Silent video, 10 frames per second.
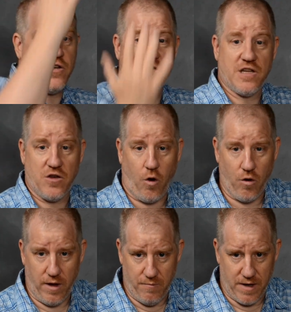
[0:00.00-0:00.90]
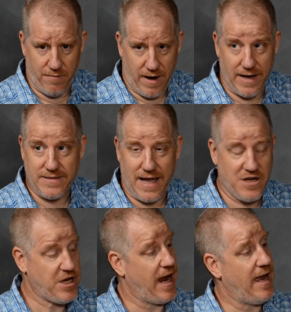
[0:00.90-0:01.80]
just to totally minimize that
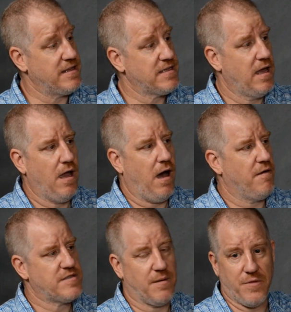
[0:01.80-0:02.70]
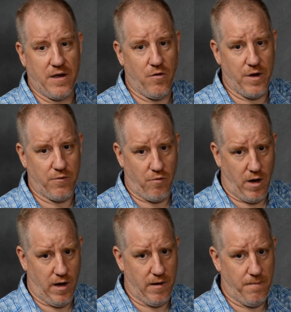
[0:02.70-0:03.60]
chance of something going wrong.